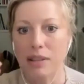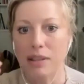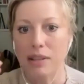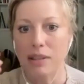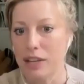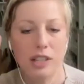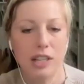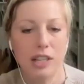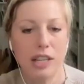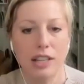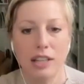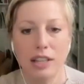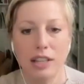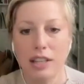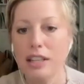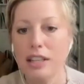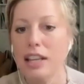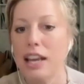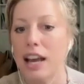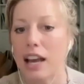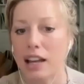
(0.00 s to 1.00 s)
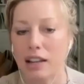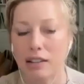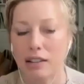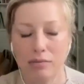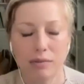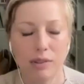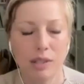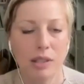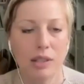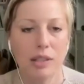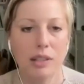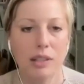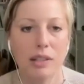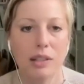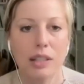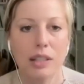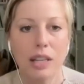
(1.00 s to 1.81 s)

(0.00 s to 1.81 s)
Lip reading: and the